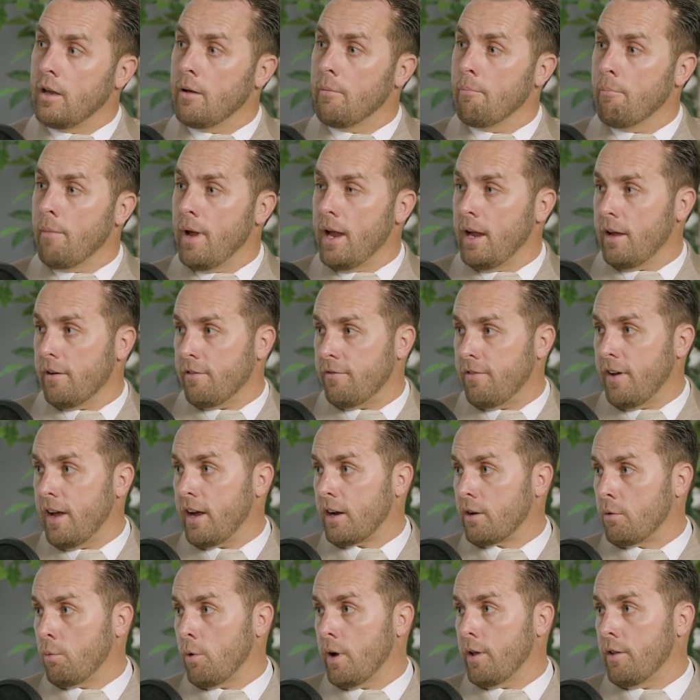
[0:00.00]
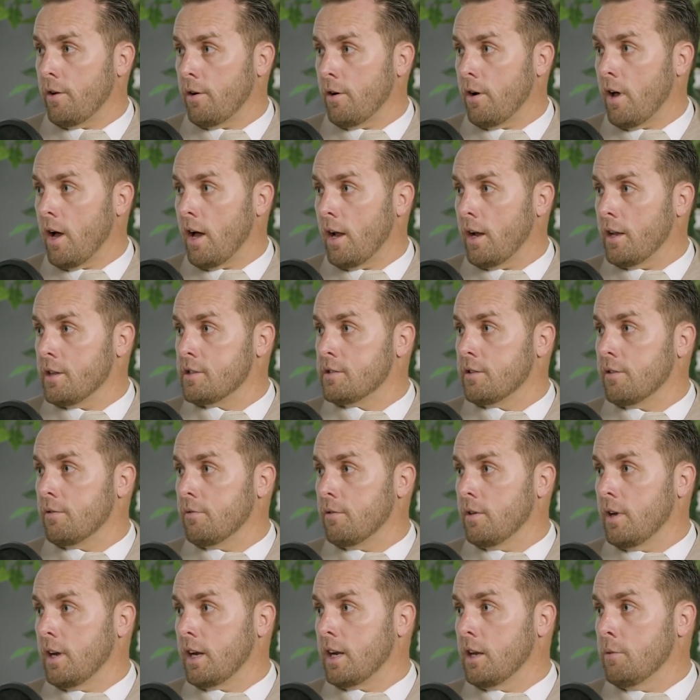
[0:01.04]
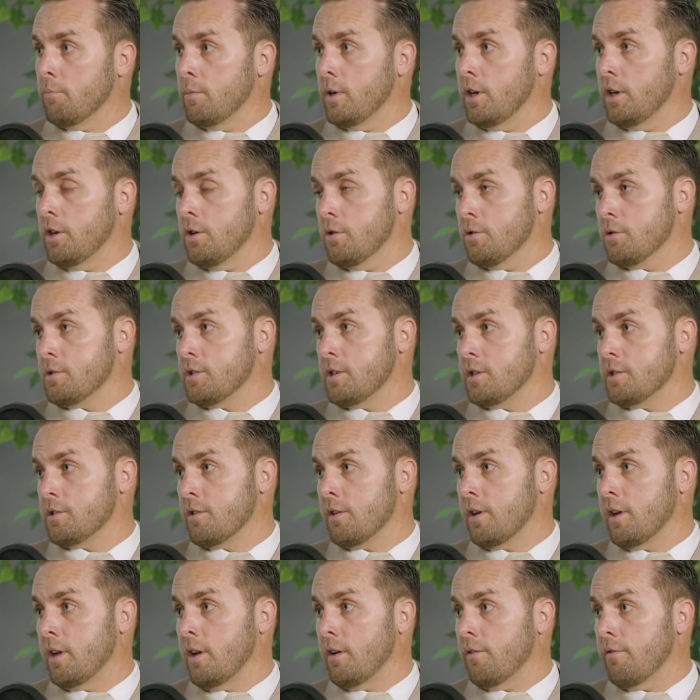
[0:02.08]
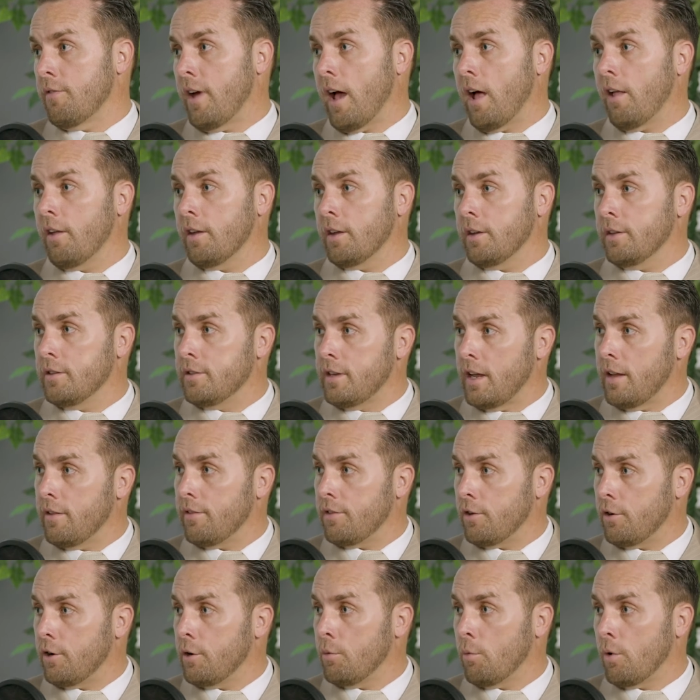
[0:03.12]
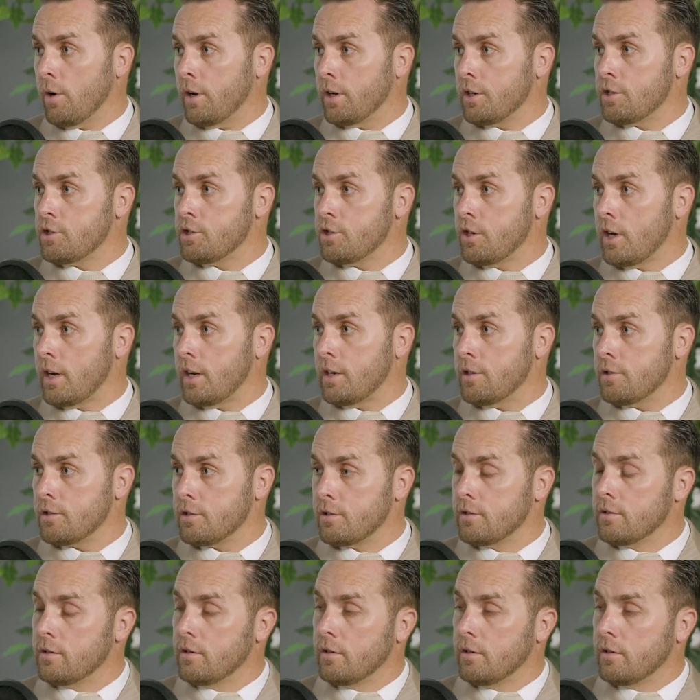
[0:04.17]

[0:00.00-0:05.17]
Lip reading: may affect whether or not it can be used in a valid 1031 exchange.